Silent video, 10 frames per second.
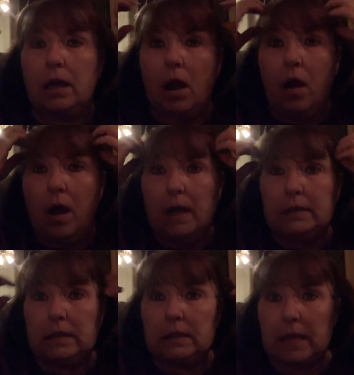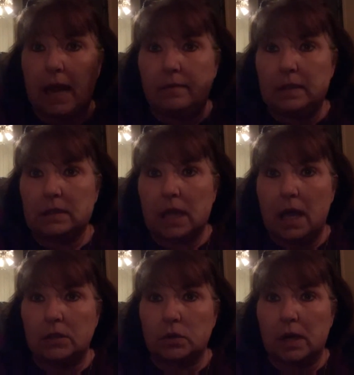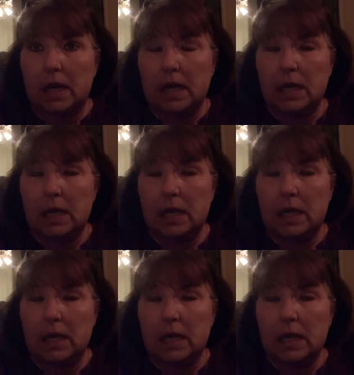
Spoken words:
God to save this country,